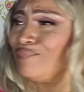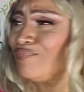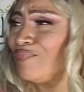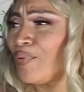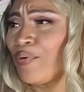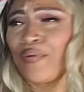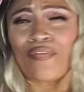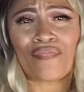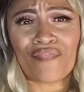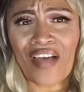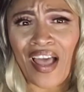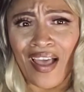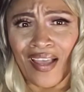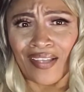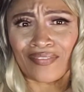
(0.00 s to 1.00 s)
4 or
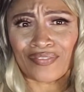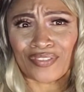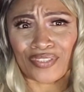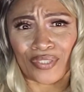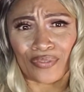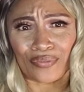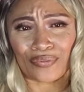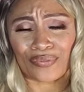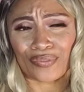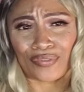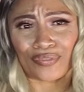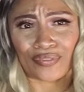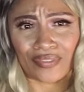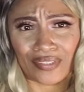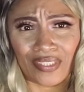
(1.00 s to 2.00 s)
5 shows
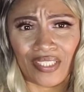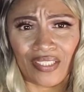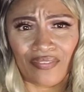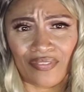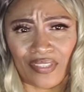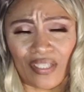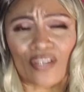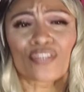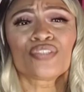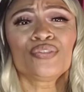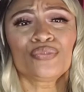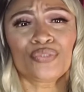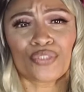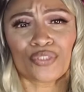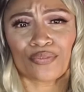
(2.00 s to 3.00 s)
or TV or
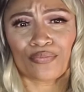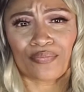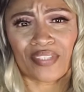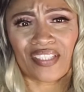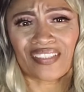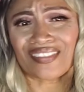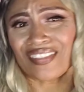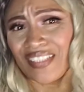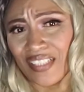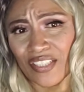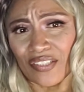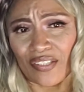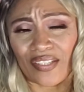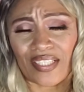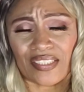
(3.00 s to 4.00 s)
YouTube things, and
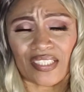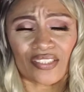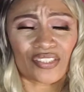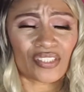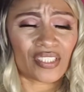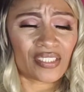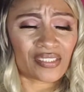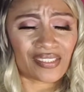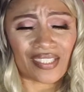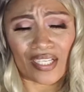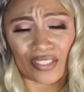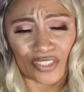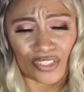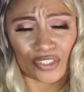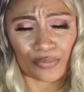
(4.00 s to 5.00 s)
that's how she gets it
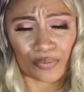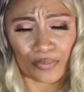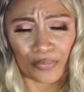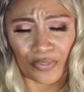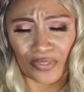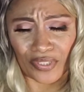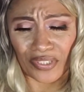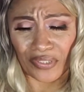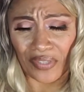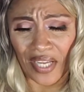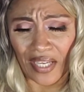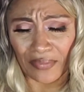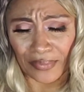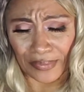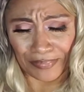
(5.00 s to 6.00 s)
out. She's promoting her
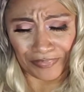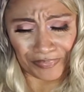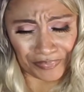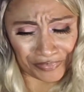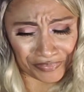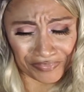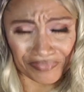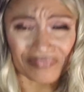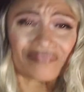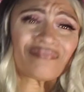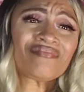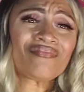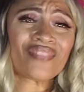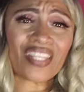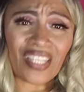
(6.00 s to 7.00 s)
album.
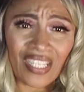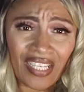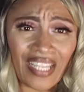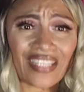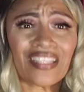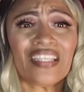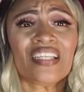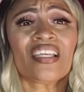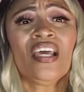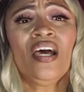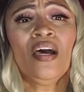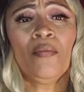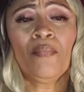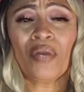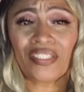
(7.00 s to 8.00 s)
And I think
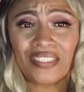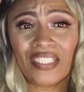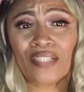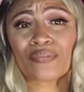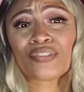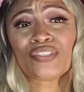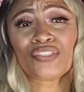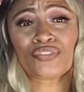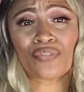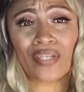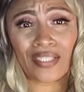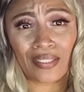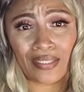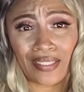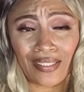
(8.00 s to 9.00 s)
Martel was just trying
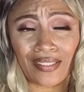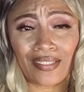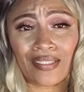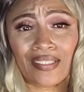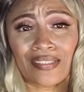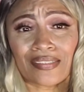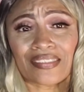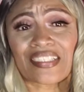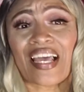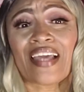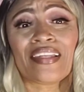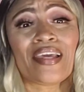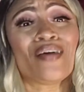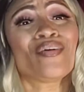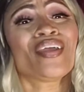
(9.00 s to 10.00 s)
to get his
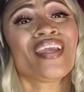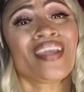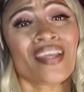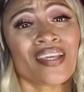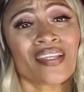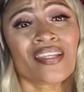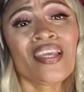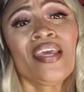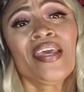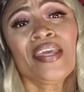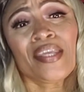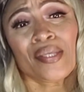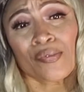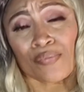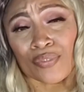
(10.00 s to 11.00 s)
side out. And
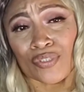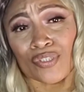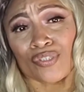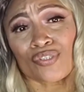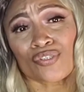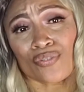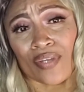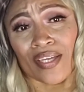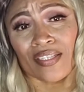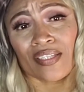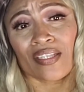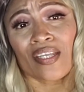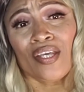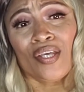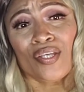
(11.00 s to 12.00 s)
he was just trying
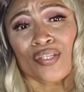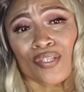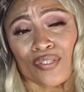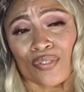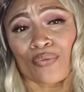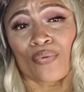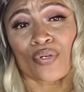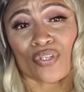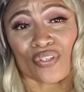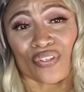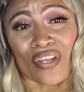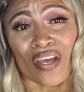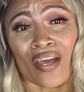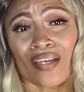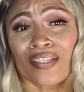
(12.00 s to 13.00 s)
to, work on
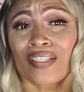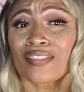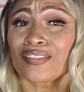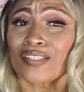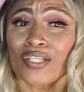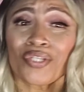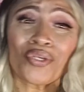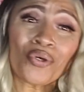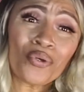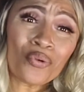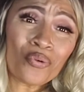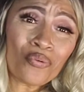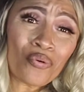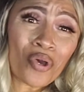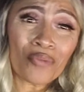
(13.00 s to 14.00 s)
the audience, saying,
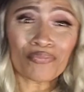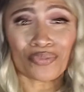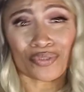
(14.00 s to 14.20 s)
"Oh, I'm